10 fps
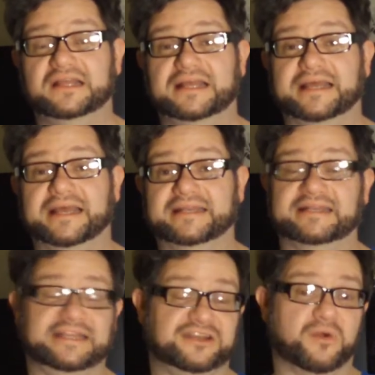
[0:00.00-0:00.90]
and a
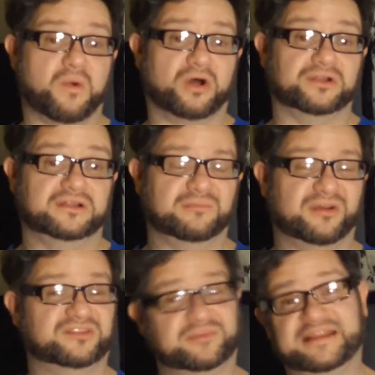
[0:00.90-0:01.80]
Leader 1,
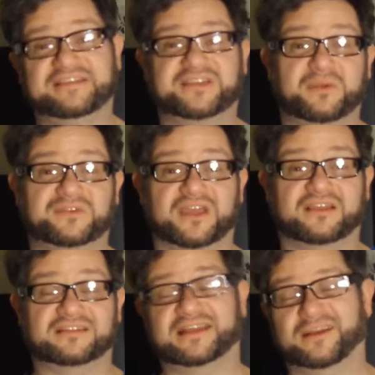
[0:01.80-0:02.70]
possibly a Scooter,
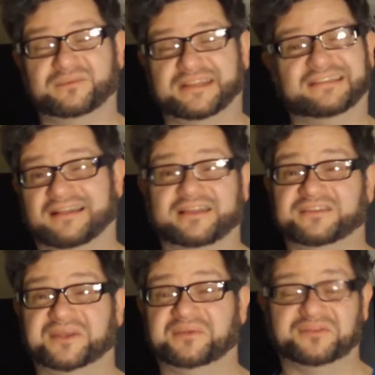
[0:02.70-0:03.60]
because I don't dislike
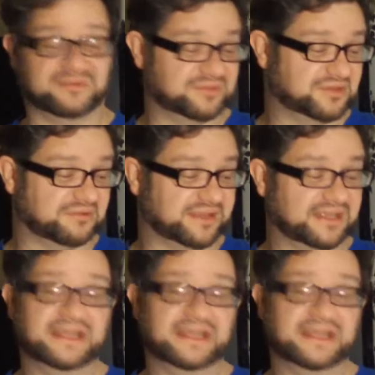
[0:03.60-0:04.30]
Scooter, I'm sorry.